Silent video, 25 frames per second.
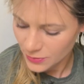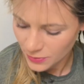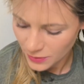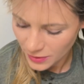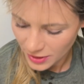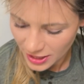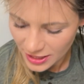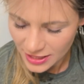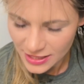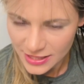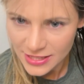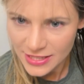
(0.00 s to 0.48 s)
We're
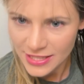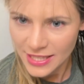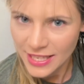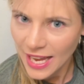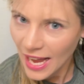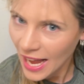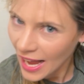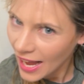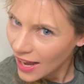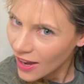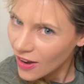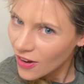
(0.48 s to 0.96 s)
gonna see
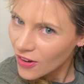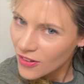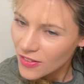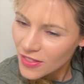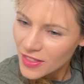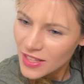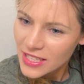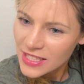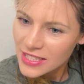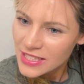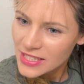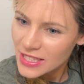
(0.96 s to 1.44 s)
how
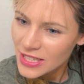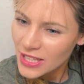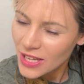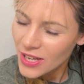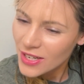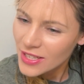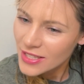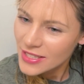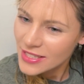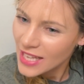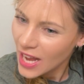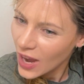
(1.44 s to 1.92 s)
this
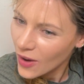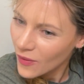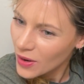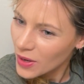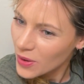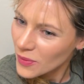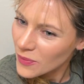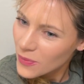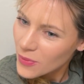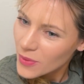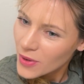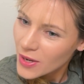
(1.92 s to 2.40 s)
looks, how
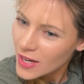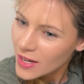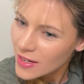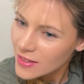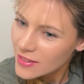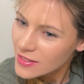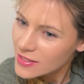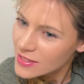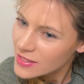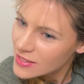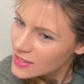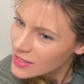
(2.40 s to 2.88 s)
it
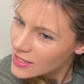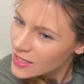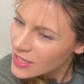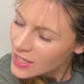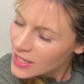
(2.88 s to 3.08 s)
works.